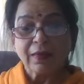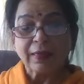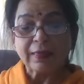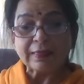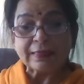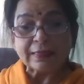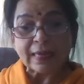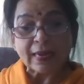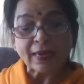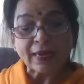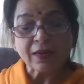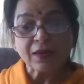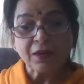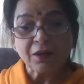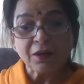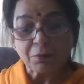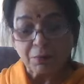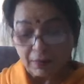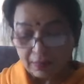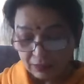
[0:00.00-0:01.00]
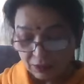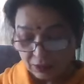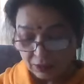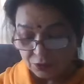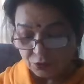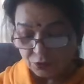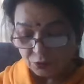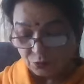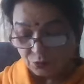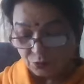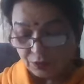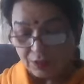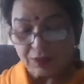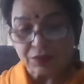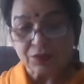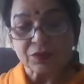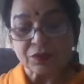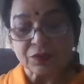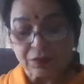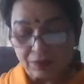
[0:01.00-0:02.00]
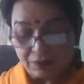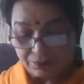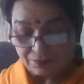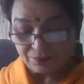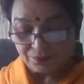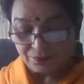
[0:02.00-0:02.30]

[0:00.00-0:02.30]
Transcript: entangled by these gunas.